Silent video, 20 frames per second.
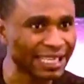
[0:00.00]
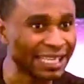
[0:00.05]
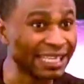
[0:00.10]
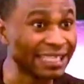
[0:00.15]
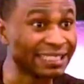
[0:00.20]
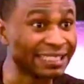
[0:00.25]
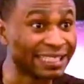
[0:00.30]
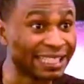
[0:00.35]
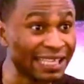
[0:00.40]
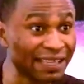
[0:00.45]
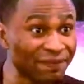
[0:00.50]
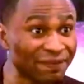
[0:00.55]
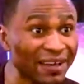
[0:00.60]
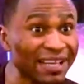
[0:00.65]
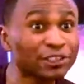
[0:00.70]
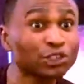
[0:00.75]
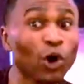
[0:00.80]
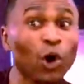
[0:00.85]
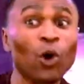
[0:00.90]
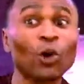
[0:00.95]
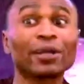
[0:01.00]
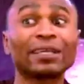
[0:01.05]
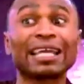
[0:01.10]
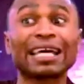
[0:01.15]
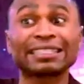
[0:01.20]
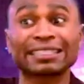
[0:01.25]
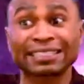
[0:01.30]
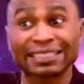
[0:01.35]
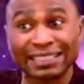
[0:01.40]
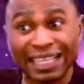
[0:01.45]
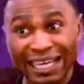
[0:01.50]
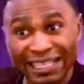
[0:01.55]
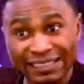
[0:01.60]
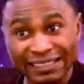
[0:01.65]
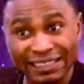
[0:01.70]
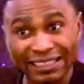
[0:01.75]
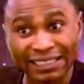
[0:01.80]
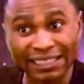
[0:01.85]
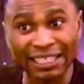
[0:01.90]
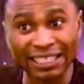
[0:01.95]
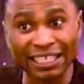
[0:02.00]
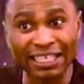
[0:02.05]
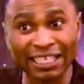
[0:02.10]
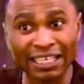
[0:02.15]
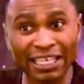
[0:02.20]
It giveth understanding.